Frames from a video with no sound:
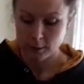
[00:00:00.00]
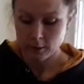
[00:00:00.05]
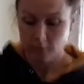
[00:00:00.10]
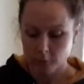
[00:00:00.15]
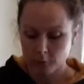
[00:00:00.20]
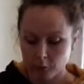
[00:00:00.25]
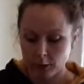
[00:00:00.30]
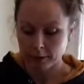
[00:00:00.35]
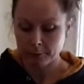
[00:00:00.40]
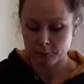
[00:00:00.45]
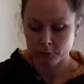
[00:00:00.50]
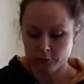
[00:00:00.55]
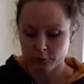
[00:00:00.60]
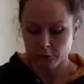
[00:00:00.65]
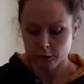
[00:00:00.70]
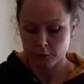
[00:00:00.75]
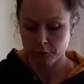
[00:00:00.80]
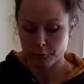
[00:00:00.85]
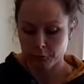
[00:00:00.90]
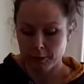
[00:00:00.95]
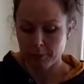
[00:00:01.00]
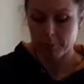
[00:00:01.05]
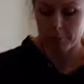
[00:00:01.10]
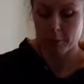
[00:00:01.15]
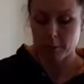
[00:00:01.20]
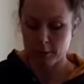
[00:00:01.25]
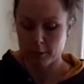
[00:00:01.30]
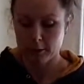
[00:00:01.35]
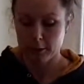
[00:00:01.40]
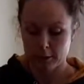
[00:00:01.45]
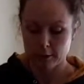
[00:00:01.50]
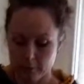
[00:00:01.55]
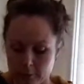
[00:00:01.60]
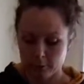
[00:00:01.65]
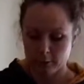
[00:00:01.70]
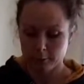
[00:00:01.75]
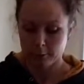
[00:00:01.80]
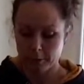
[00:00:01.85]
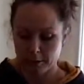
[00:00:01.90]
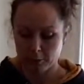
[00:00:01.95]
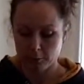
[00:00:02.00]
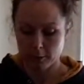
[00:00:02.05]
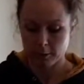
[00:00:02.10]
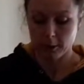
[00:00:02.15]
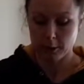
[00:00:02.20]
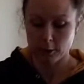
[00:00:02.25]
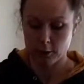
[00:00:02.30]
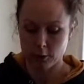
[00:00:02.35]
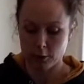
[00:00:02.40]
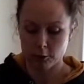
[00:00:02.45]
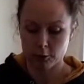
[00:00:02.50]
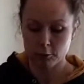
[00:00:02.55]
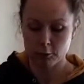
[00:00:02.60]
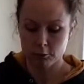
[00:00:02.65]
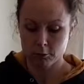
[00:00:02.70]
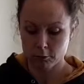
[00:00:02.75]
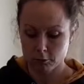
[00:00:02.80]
So I'm just gonna rip this little bit with you